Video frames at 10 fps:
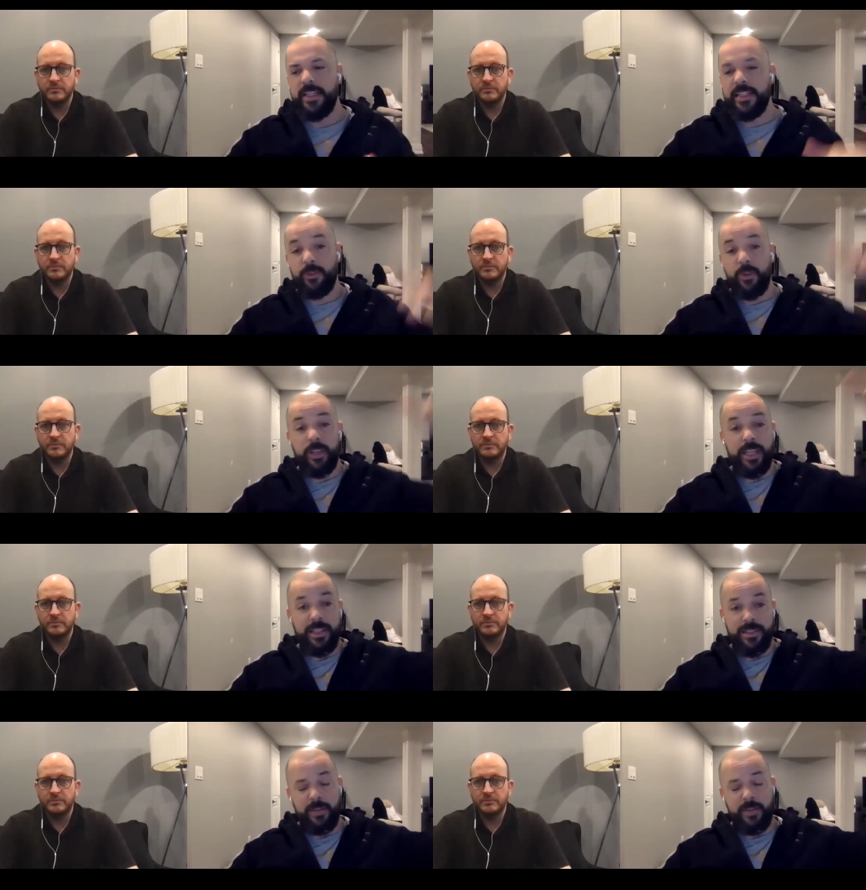Speaker 1: That's where the
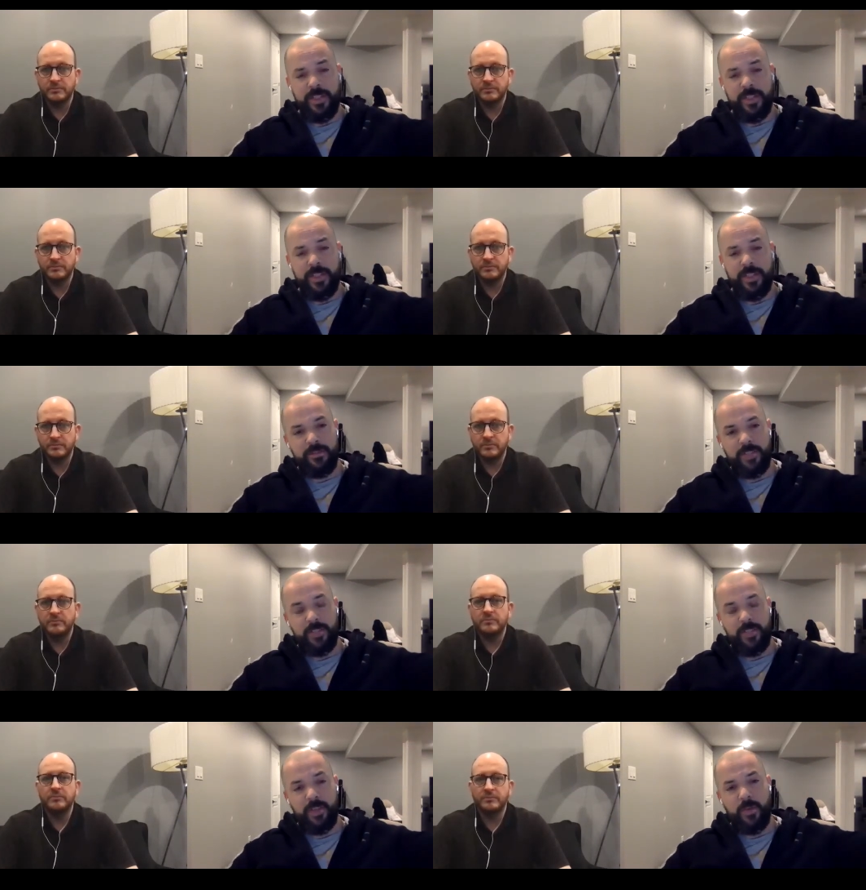kids' stuff is.
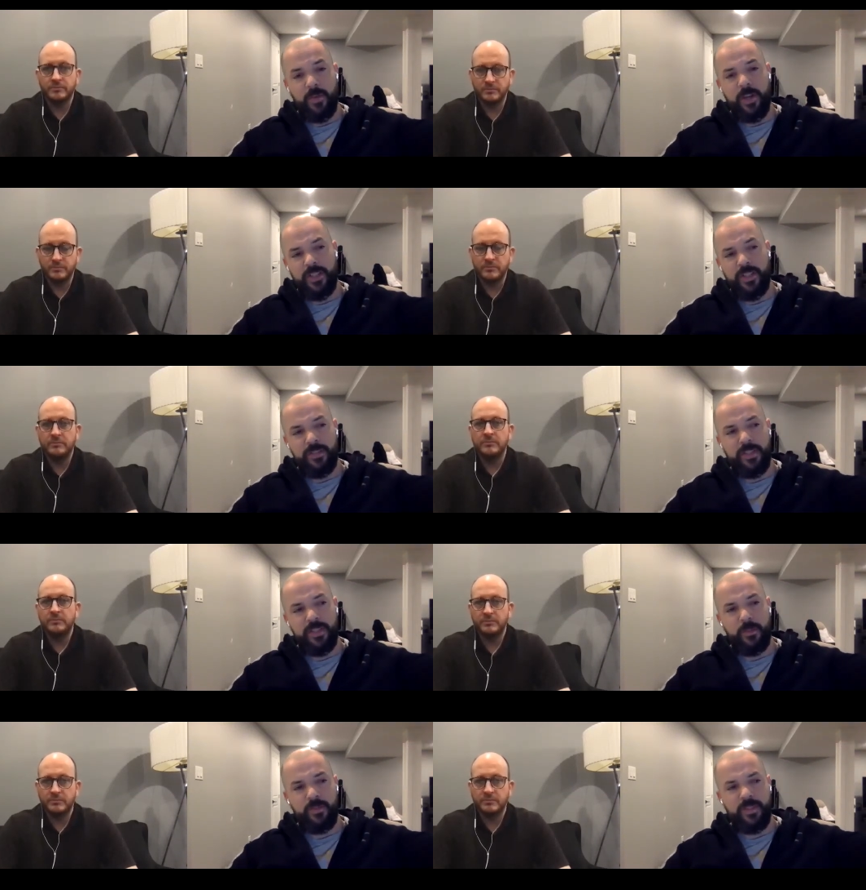That's where they watch TV
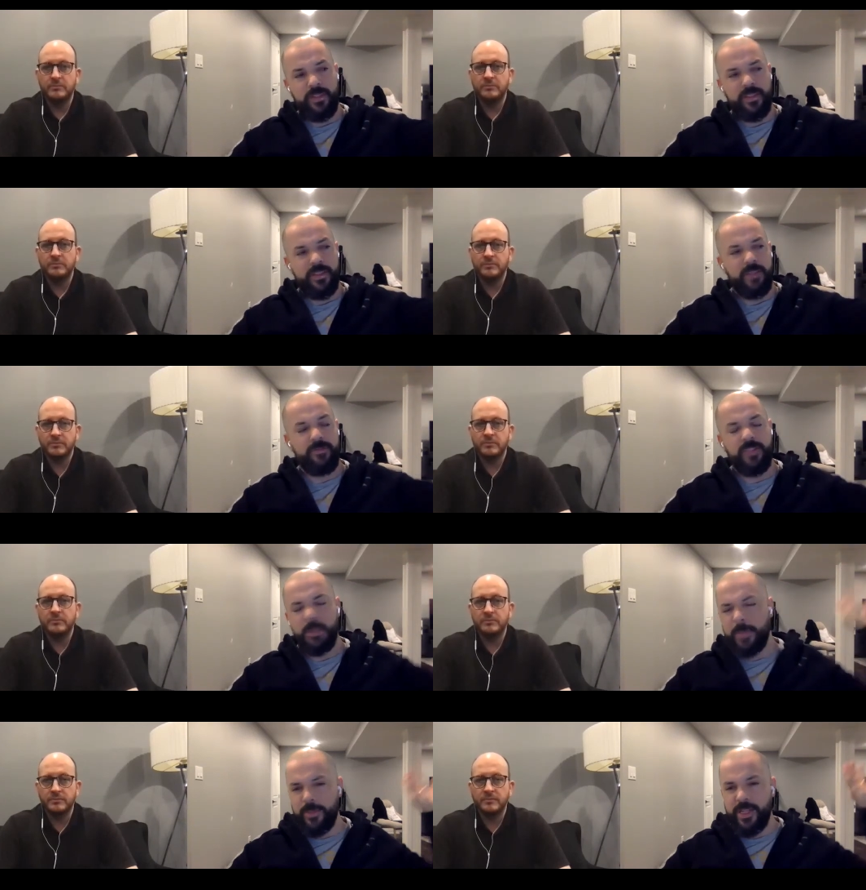and movies and stuff.
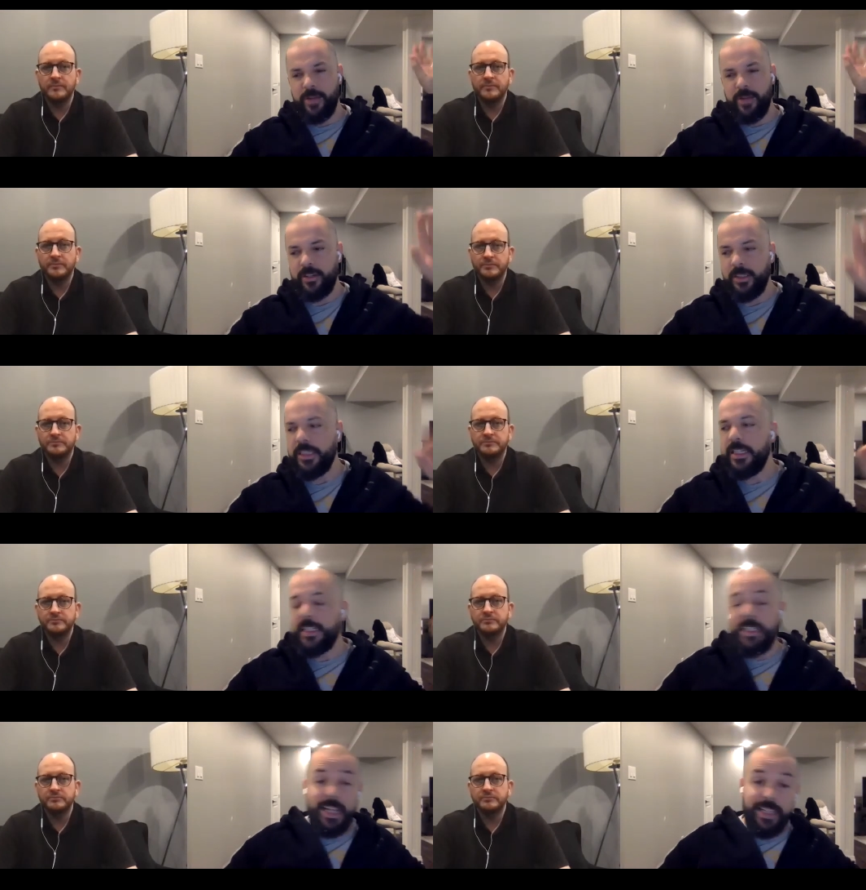Sometimes down here,
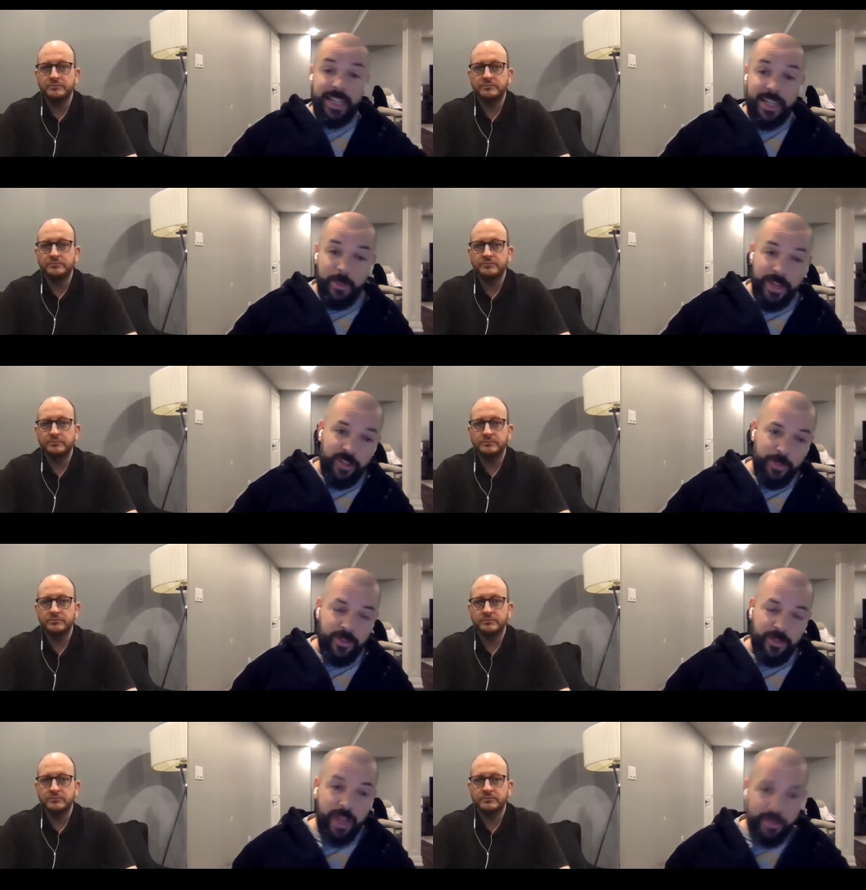and then in the
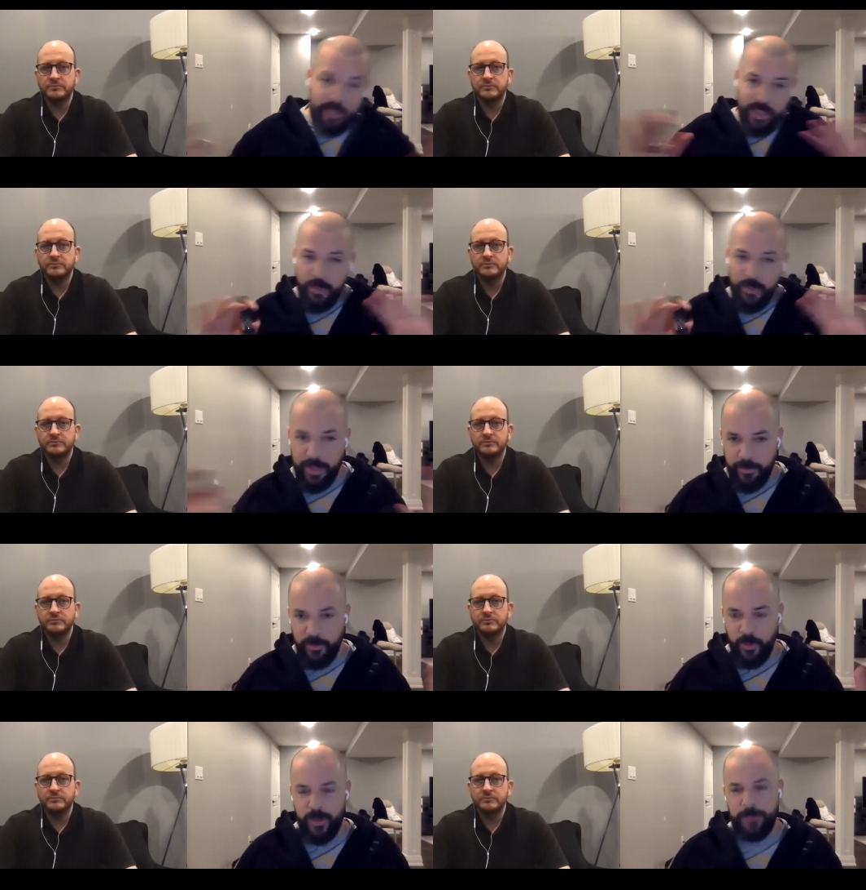basement. So nothing on the main
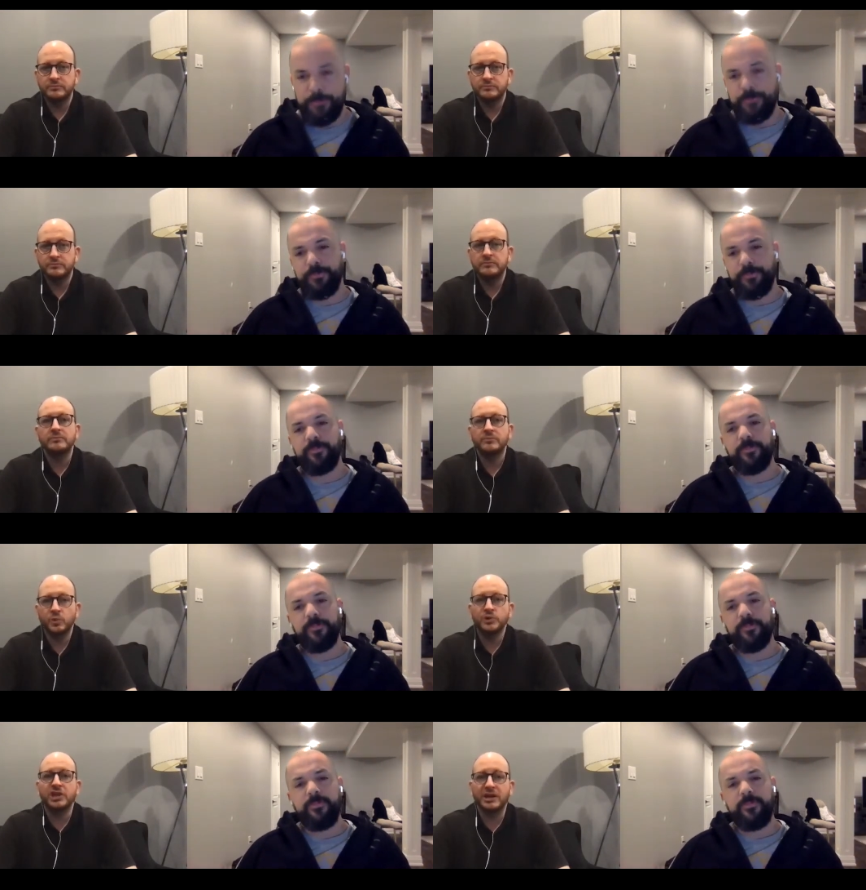floor,
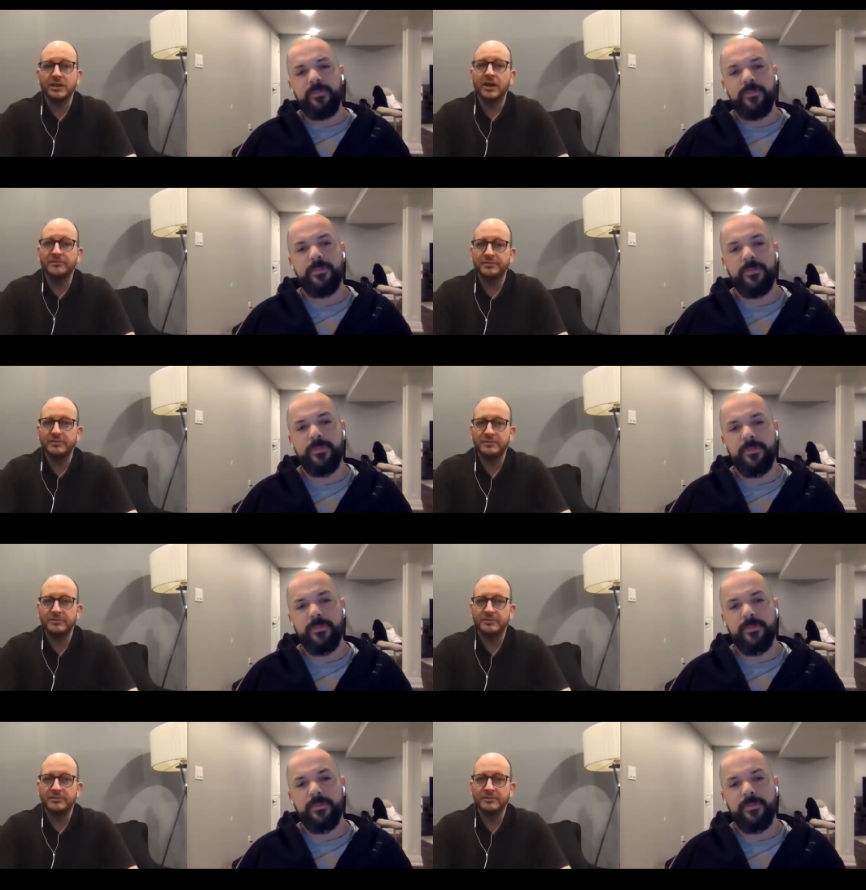which I love.